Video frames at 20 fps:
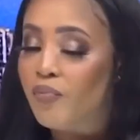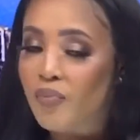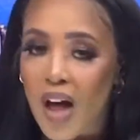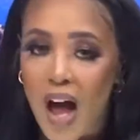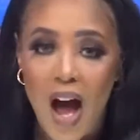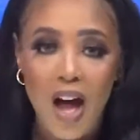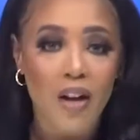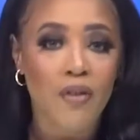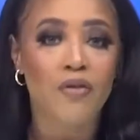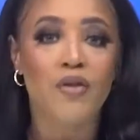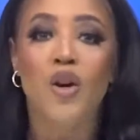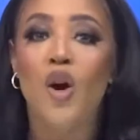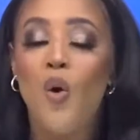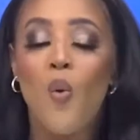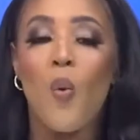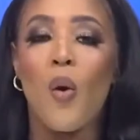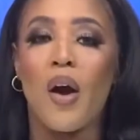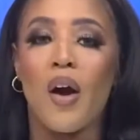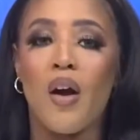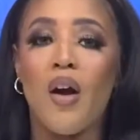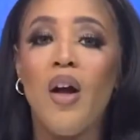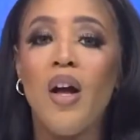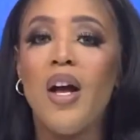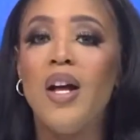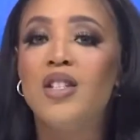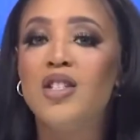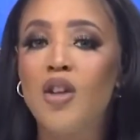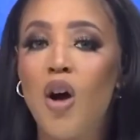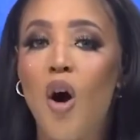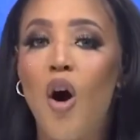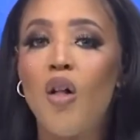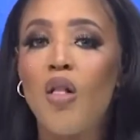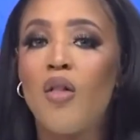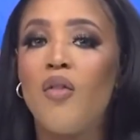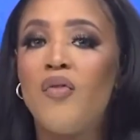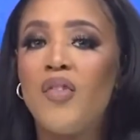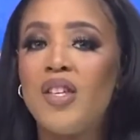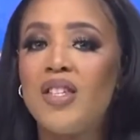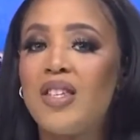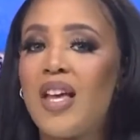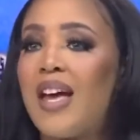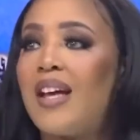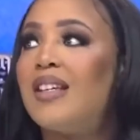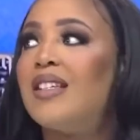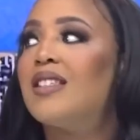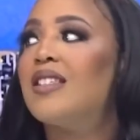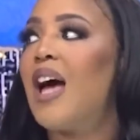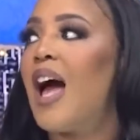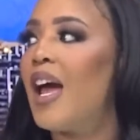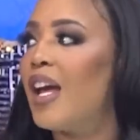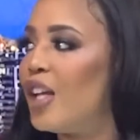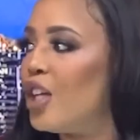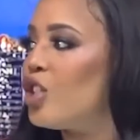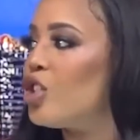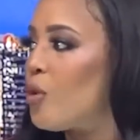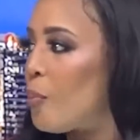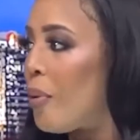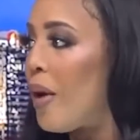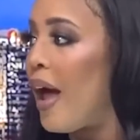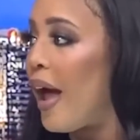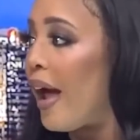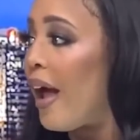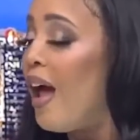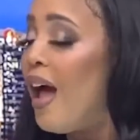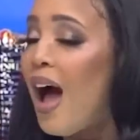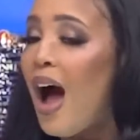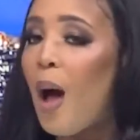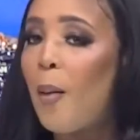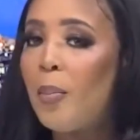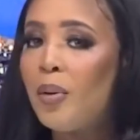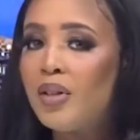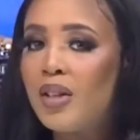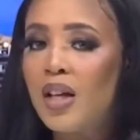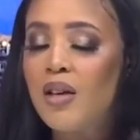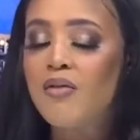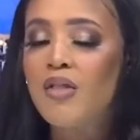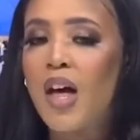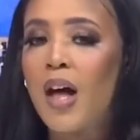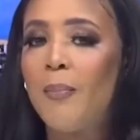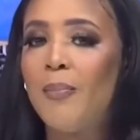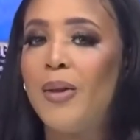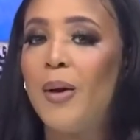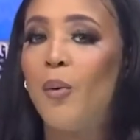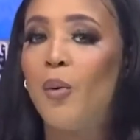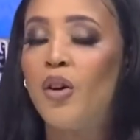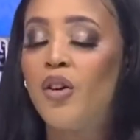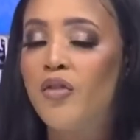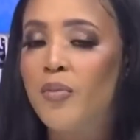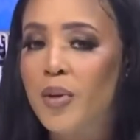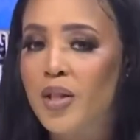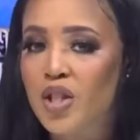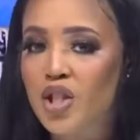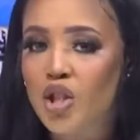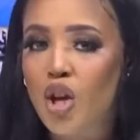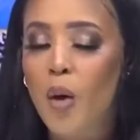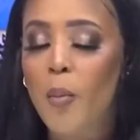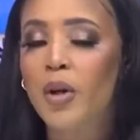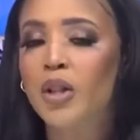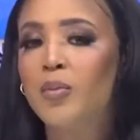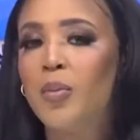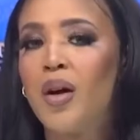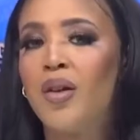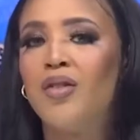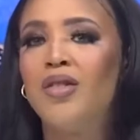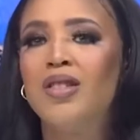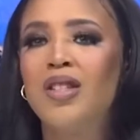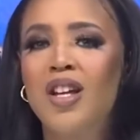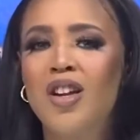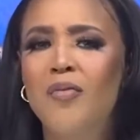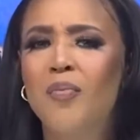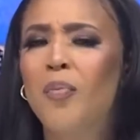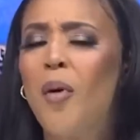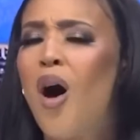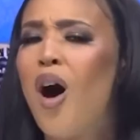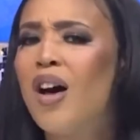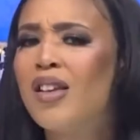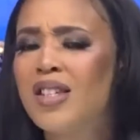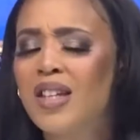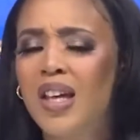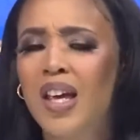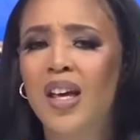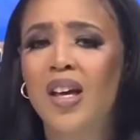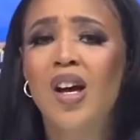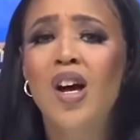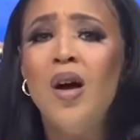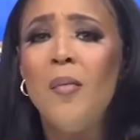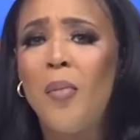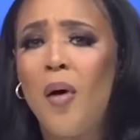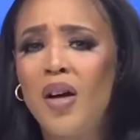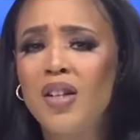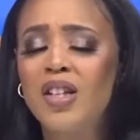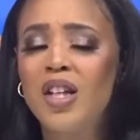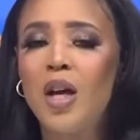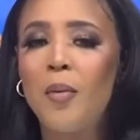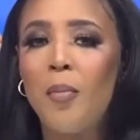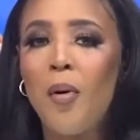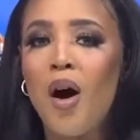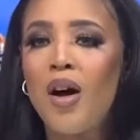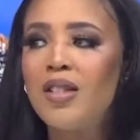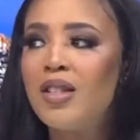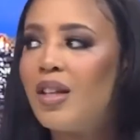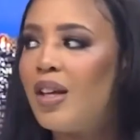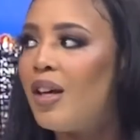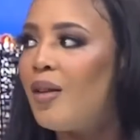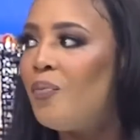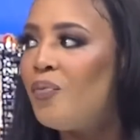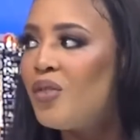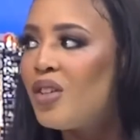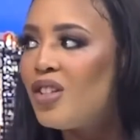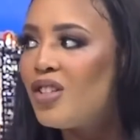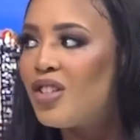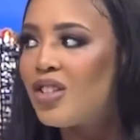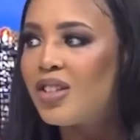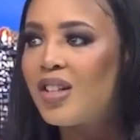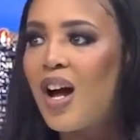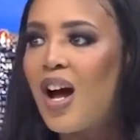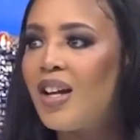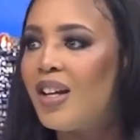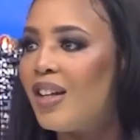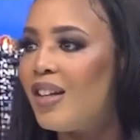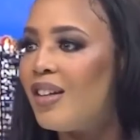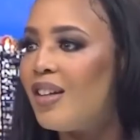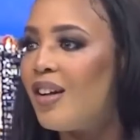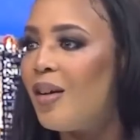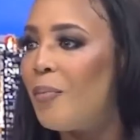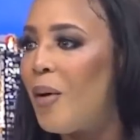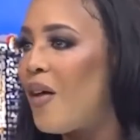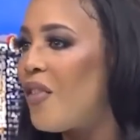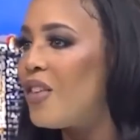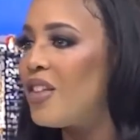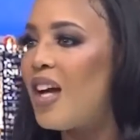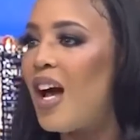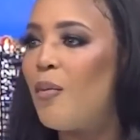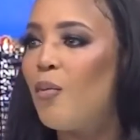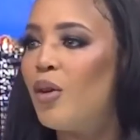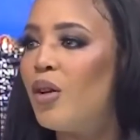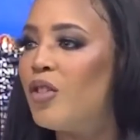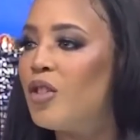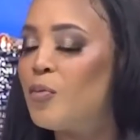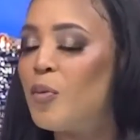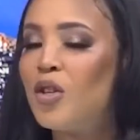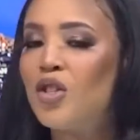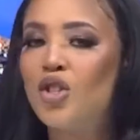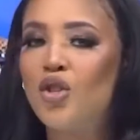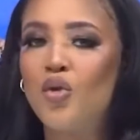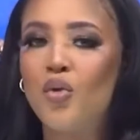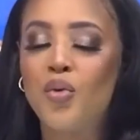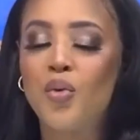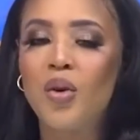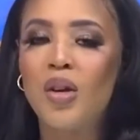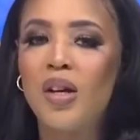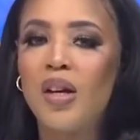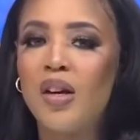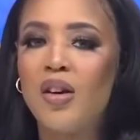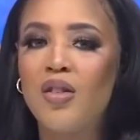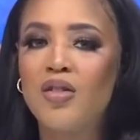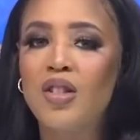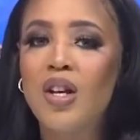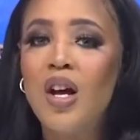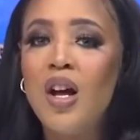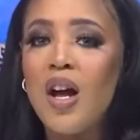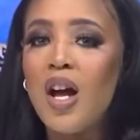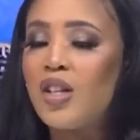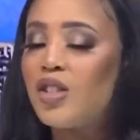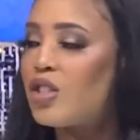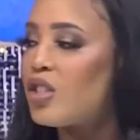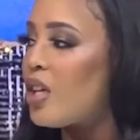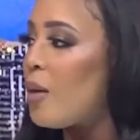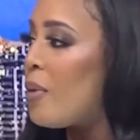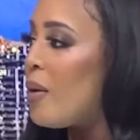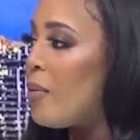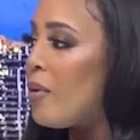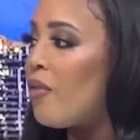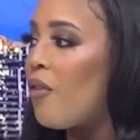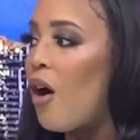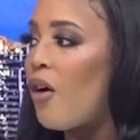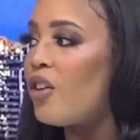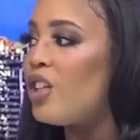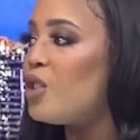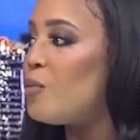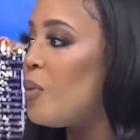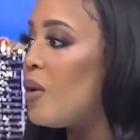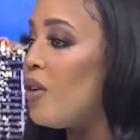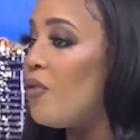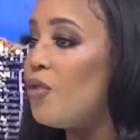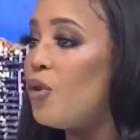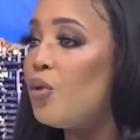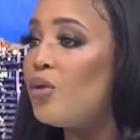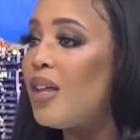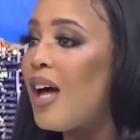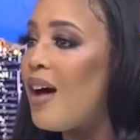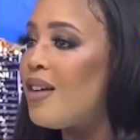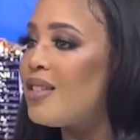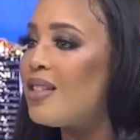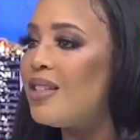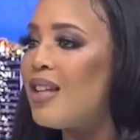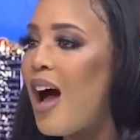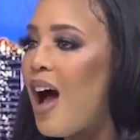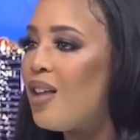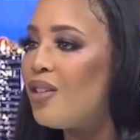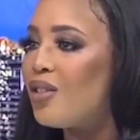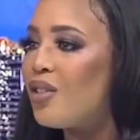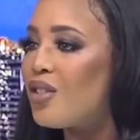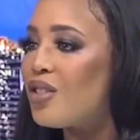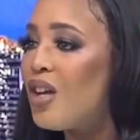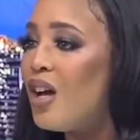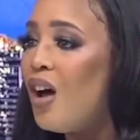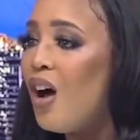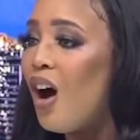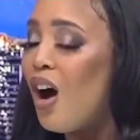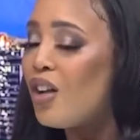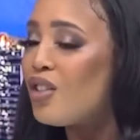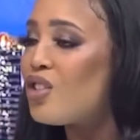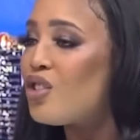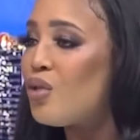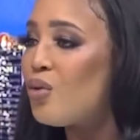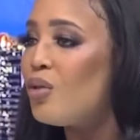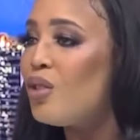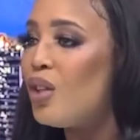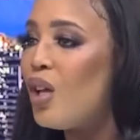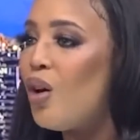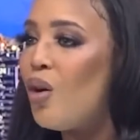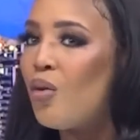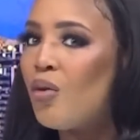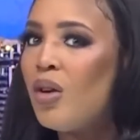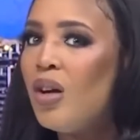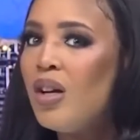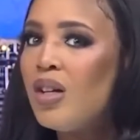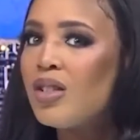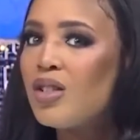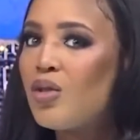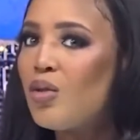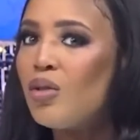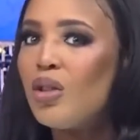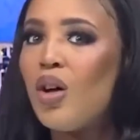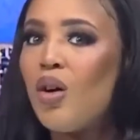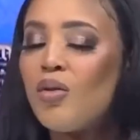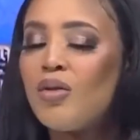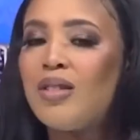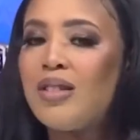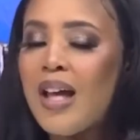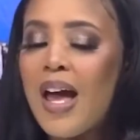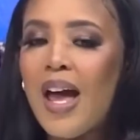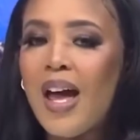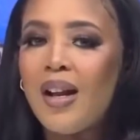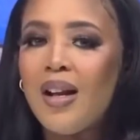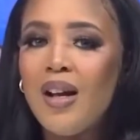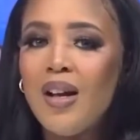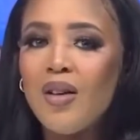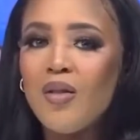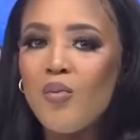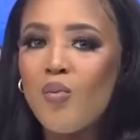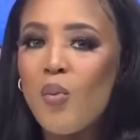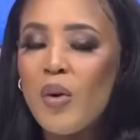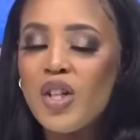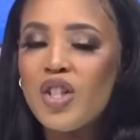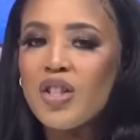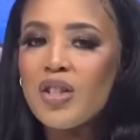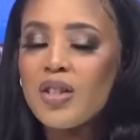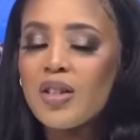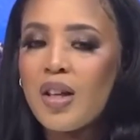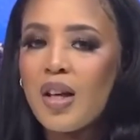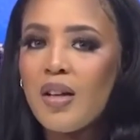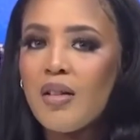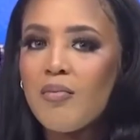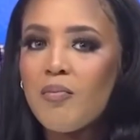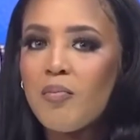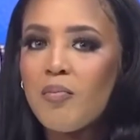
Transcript: out of nowhere, it's all of this anxiety to pay. I believe that it would have been so much better, instead of pausing it, just cut it. By the time we spend 2-3 years, some people have already spent a few $1,000s on student loan debt. We just can